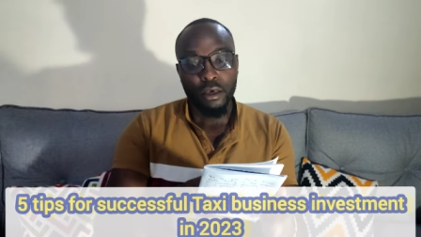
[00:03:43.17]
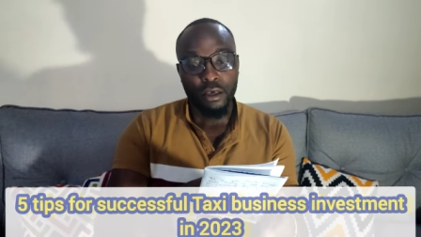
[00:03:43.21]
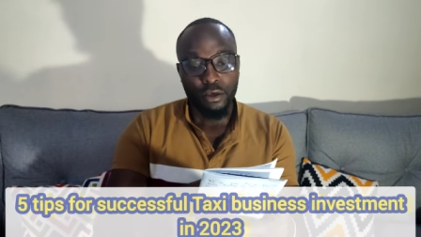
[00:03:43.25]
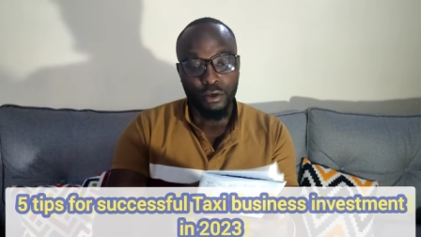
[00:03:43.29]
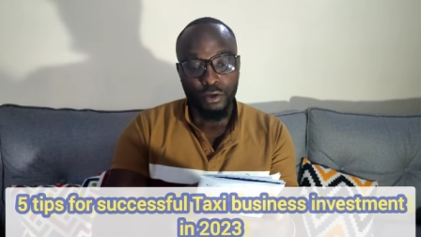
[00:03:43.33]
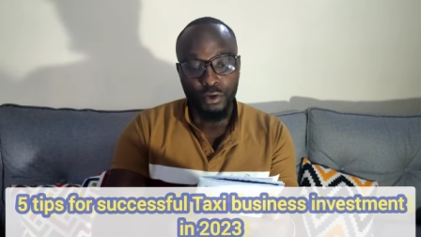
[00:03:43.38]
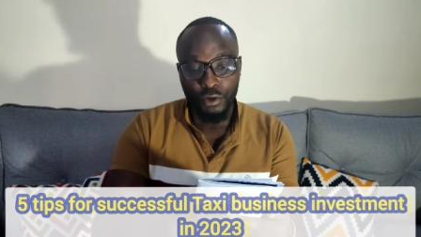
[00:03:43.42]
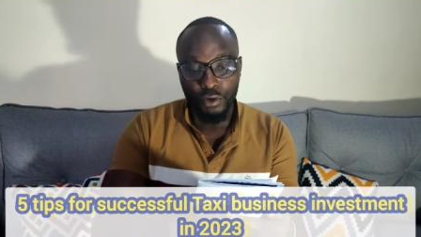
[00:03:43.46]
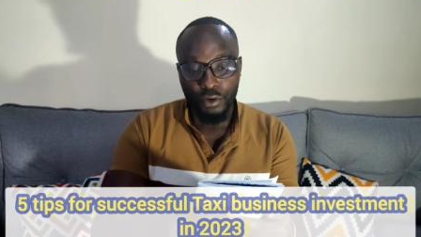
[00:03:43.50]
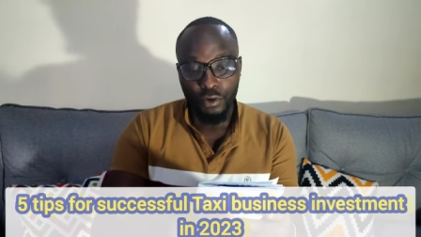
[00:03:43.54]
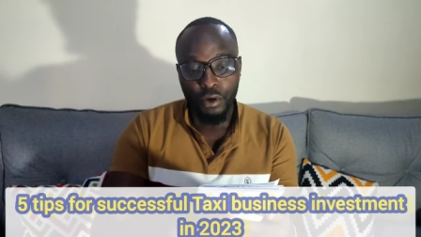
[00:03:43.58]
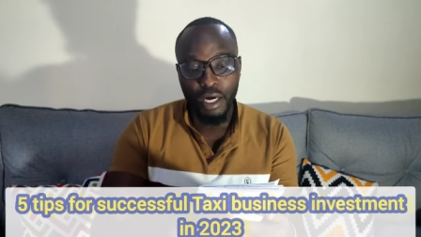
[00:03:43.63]

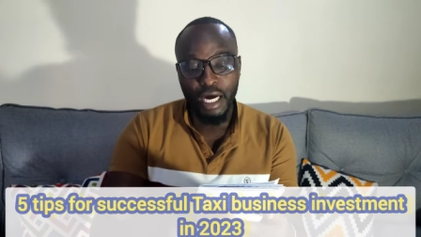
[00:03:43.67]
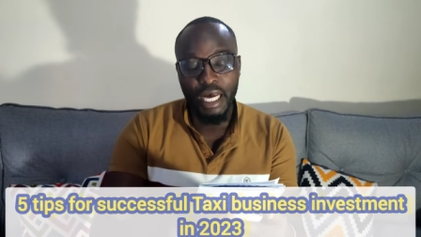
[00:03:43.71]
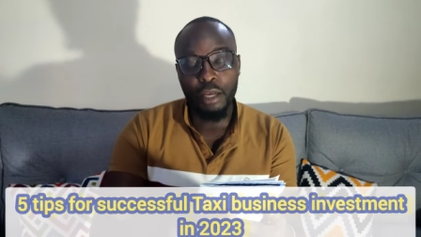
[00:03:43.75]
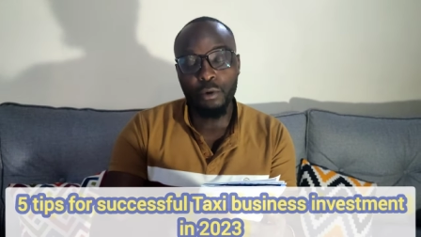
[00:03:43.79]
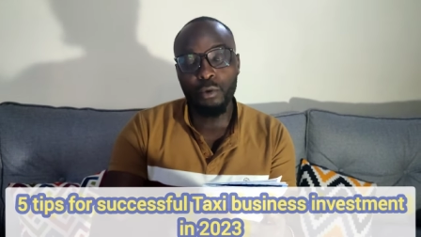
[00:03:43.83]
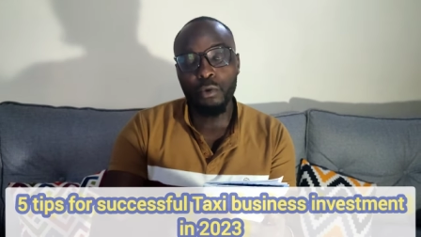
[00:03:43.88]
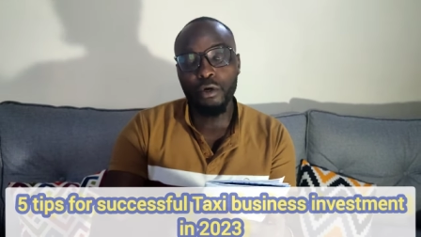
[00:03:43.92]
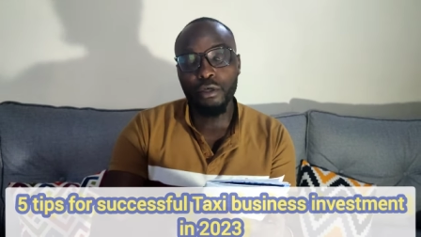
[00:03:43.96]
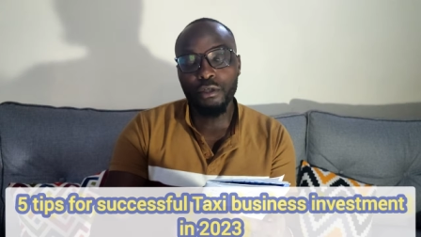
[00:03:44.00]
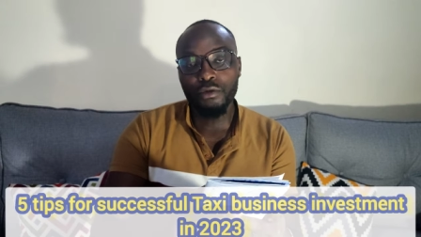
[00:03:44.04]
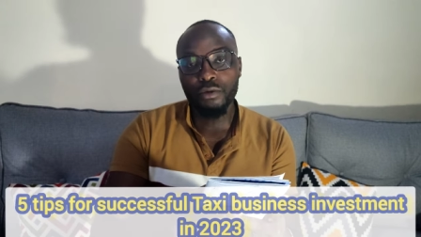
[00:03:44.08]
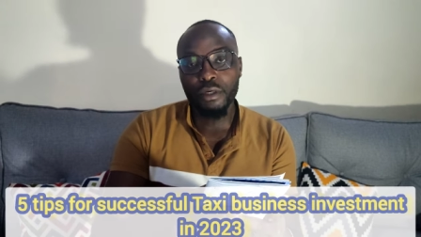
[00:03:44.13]
you know i
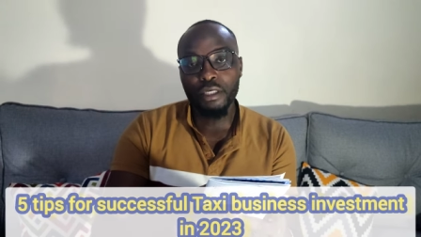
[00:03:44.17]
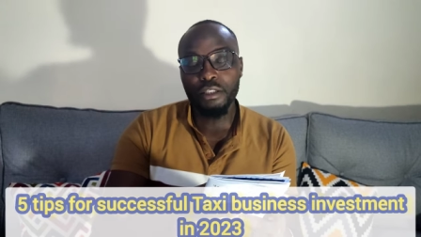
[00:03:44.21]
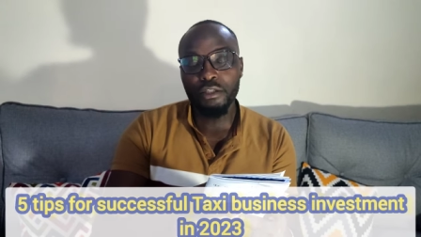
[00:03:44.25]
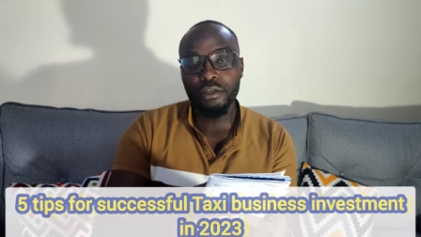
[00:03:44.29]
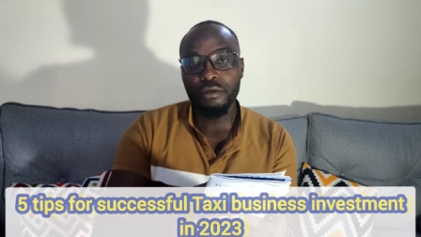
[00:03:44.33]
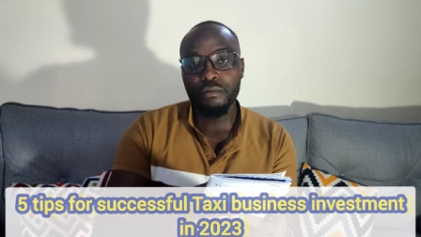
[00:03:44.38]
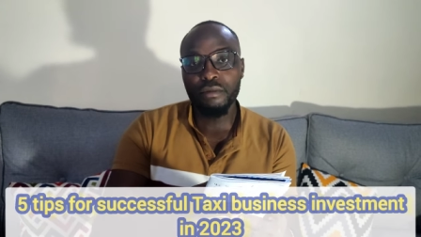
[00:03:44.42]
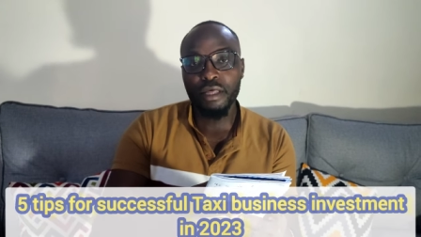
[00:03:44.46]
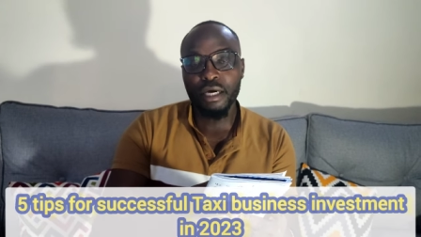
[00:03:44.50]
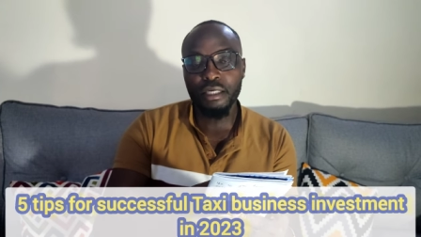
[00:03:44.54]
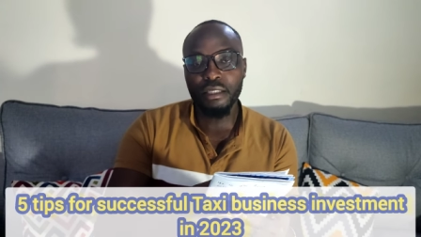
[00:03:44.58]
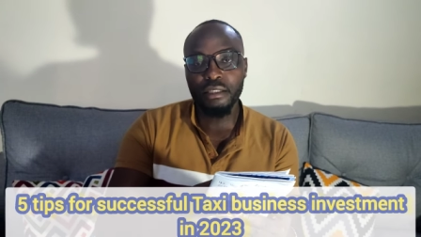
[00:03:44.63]
want to
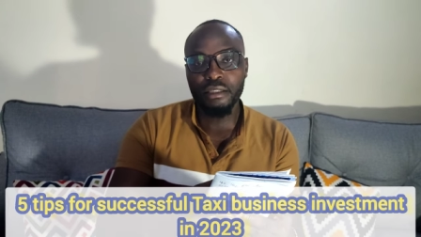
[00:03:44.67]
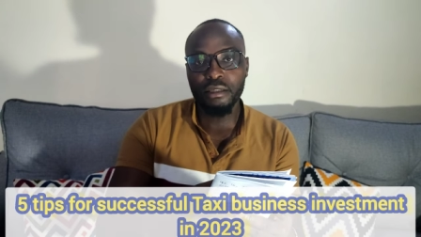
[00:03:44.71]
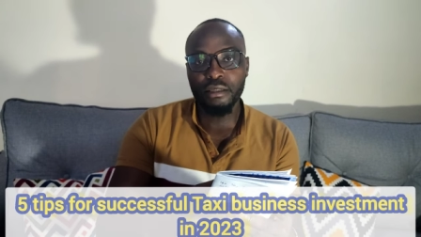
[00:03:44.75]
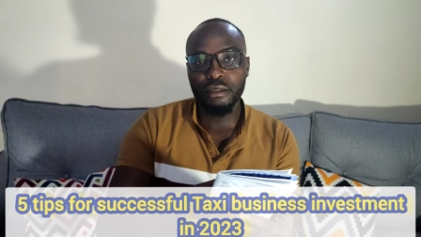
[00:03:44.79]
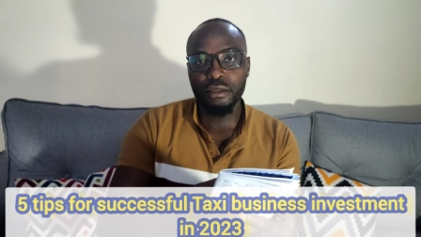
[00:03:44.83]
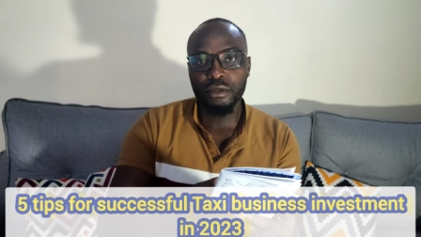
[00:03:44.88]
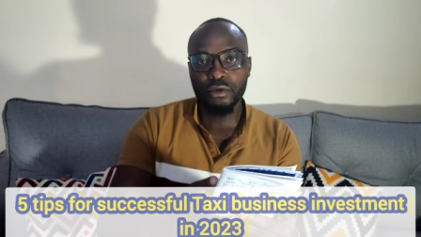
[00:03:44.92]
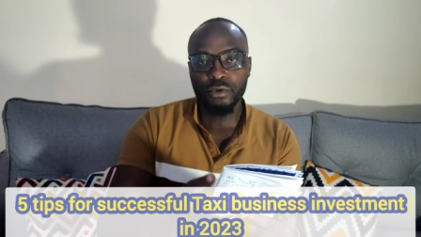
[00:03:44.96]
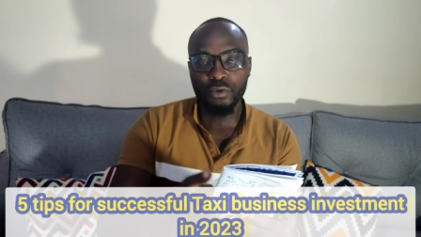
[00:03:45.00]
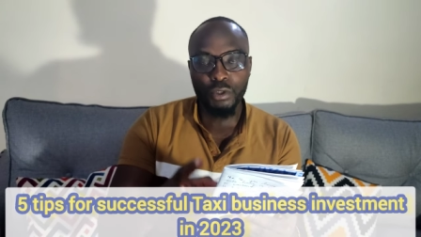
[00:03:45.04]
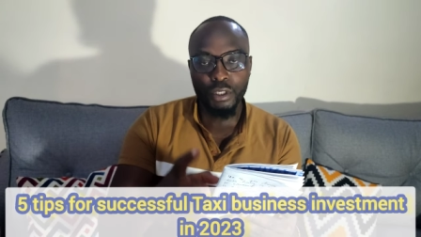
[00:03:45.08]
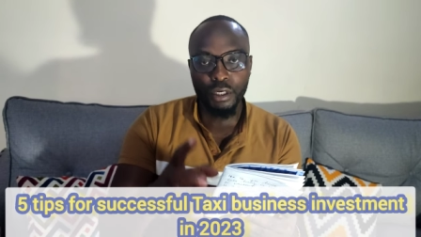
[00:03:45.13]
assume that
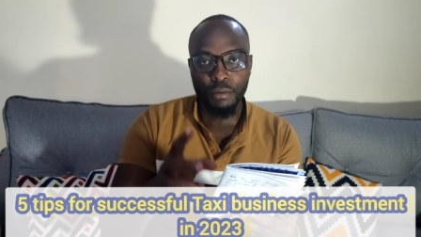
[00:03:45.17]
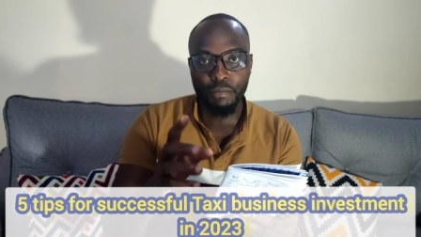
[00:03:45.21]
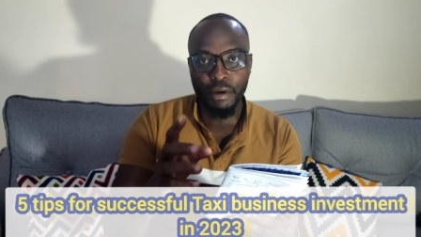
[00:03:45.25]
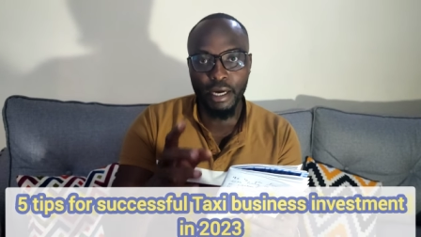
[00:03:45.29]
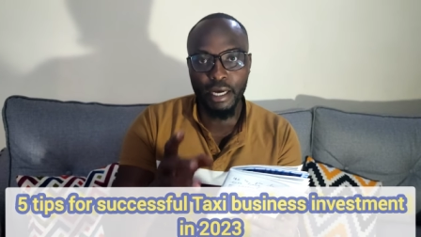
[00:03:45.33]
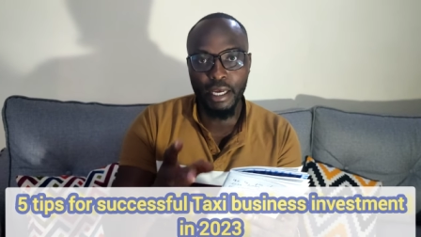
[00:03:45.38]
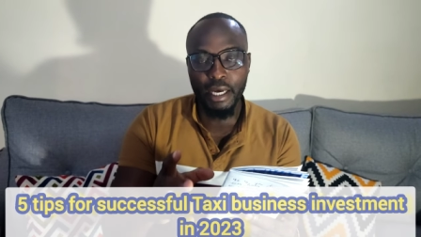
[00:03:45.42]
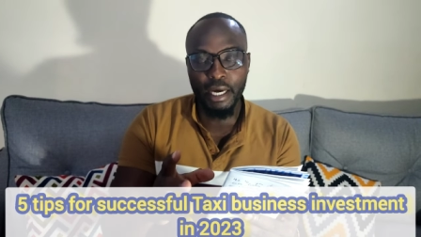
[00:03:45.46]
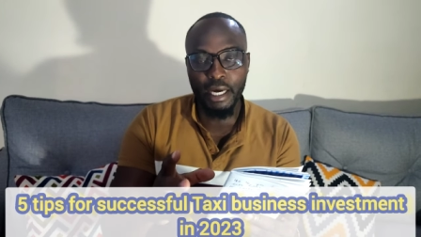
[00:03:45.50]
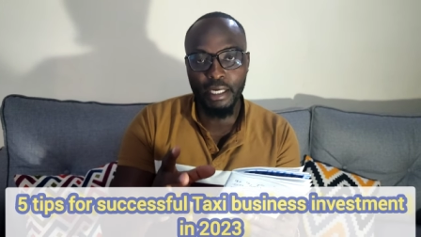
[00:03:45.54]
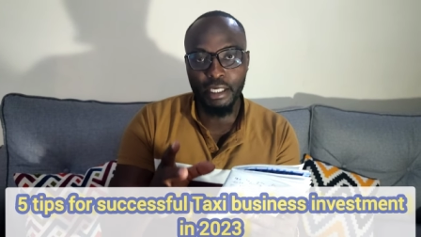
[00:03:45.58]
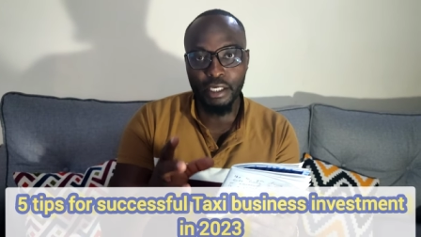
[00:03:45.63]
you will buy
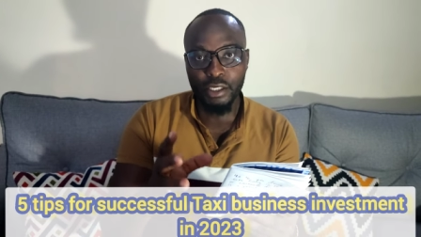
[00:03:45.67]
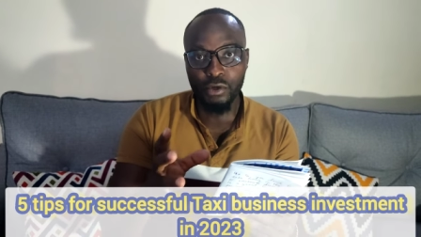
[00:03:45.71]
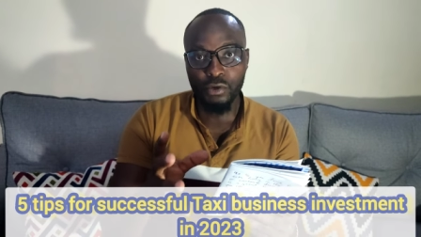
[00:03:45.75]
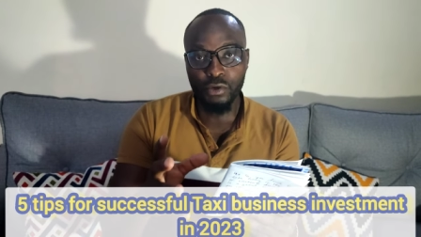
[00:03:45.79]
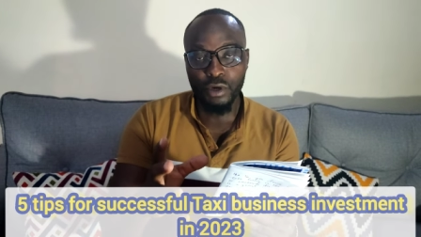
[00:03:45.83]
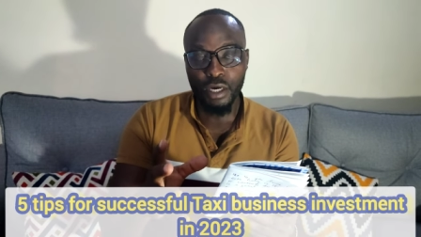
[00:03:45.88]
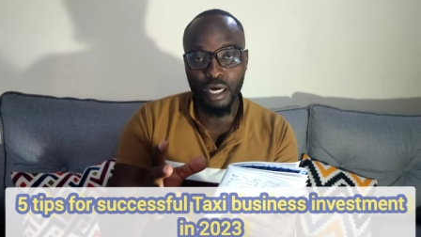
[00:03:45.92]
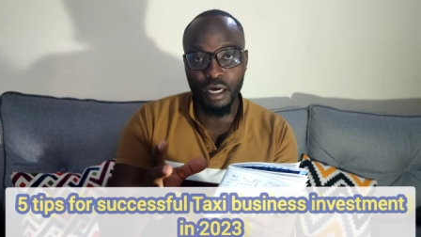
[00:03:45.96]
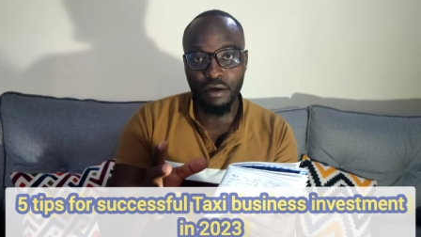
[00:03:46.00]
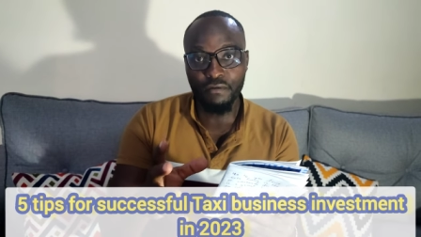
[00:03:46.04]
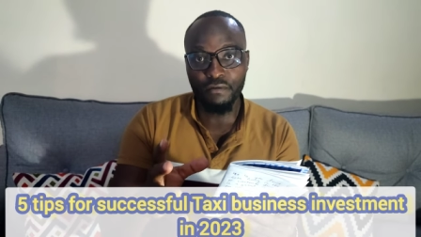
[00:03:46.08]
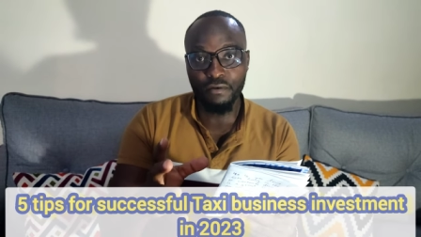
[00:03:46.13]
a new
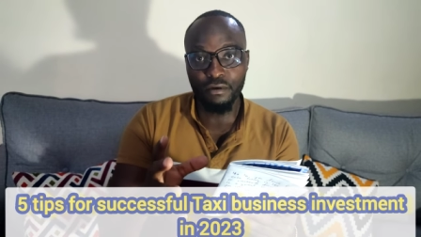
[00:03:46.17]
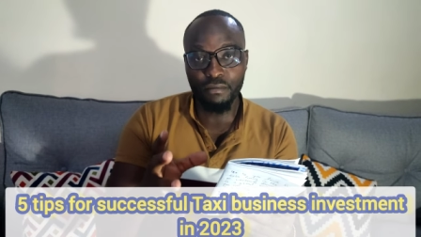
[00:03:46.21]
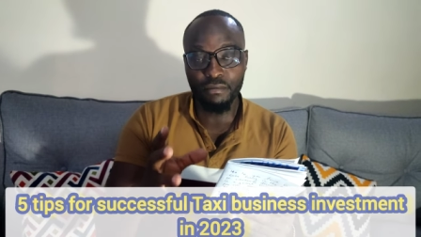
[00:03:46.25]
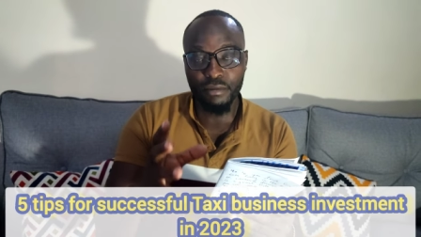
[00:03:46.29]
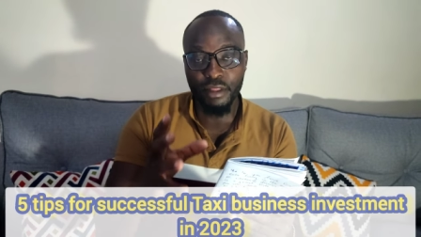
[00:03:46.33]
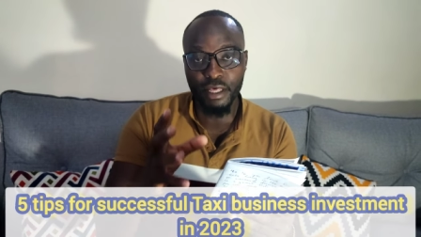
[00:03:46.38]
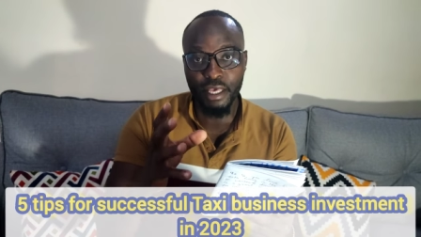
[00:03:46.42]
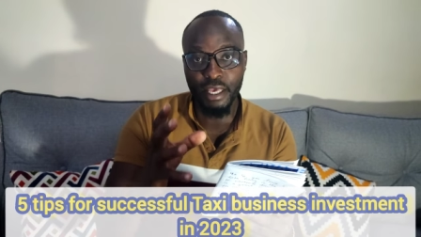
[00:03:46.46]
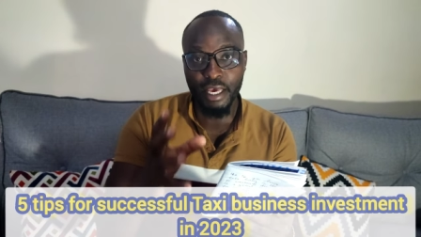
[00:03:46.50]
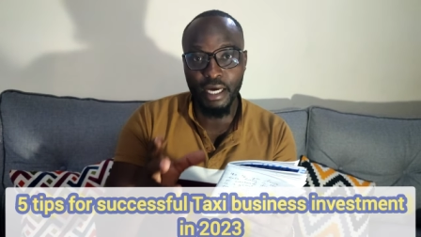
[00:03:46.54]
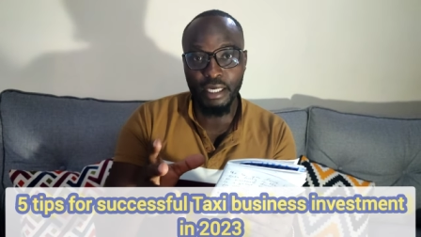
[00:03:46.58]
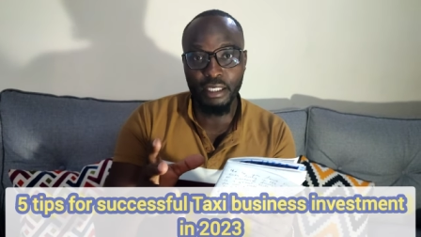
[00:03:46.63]
car from
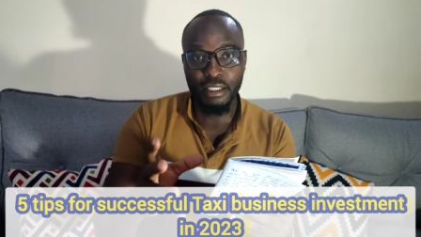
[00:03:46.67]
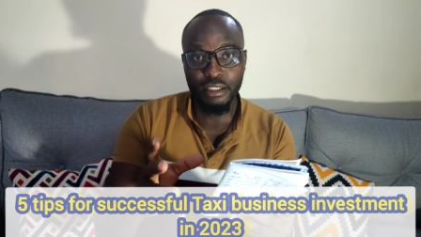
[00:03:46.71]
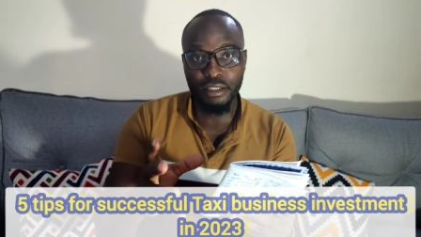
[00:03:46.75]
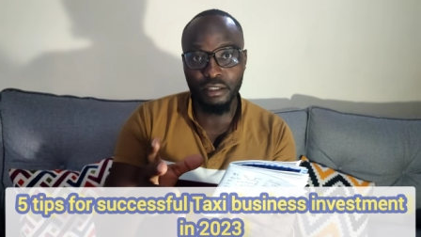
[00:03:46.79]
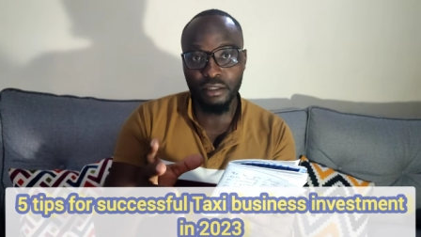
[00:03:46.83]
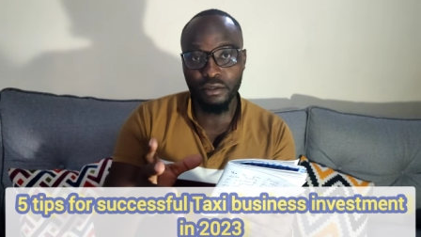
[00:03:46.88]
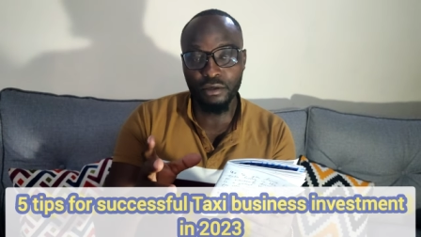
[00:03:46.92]
the yard